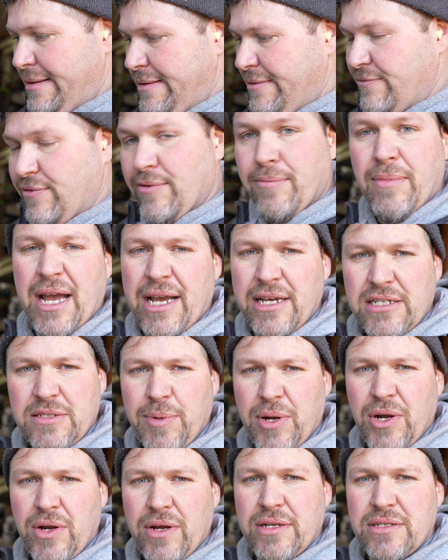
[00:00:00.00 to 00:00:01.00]
from my
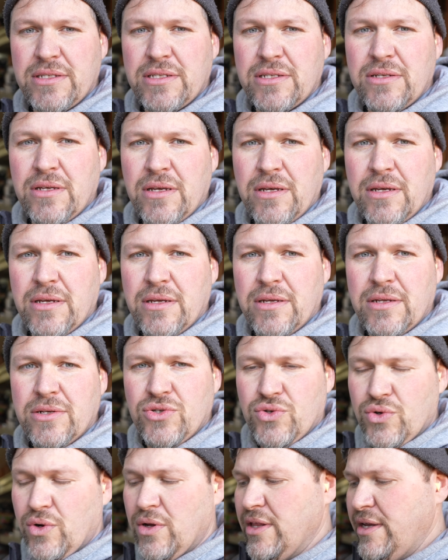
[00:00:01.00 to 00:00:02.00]
experience,
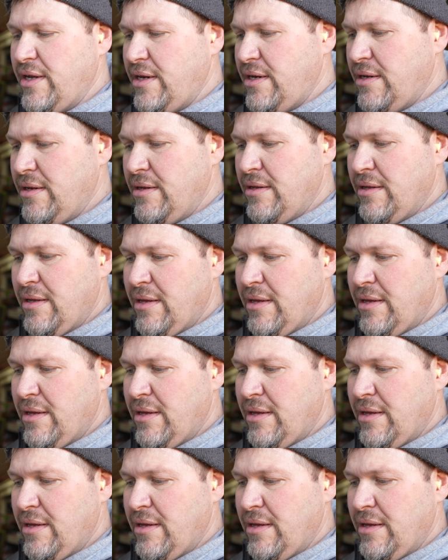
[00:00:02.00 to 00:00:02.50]
drilling